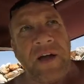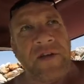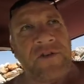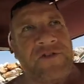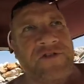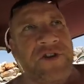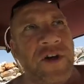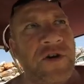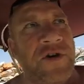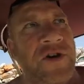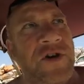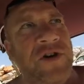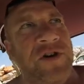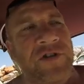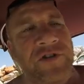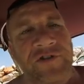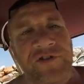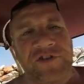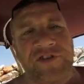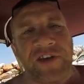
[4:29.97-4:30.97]
so you
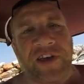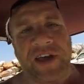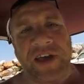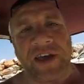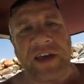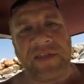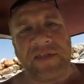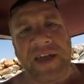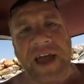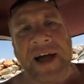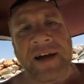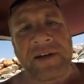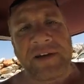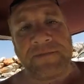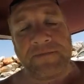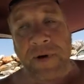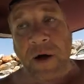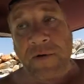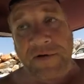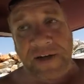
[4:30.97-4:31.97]
can see
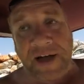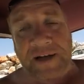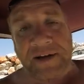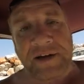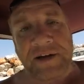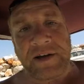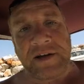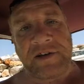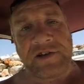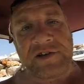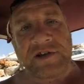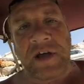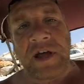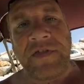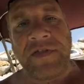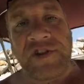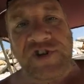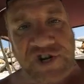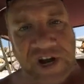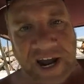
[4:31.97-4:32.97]
both anchors
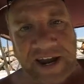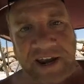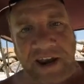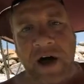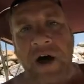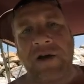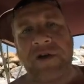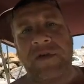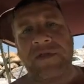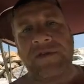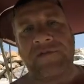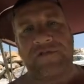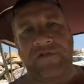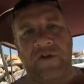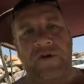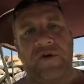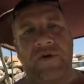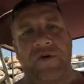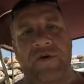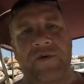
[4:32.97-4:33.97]
and the chain line on the
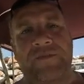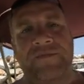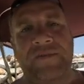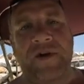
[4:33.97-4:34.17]
floor.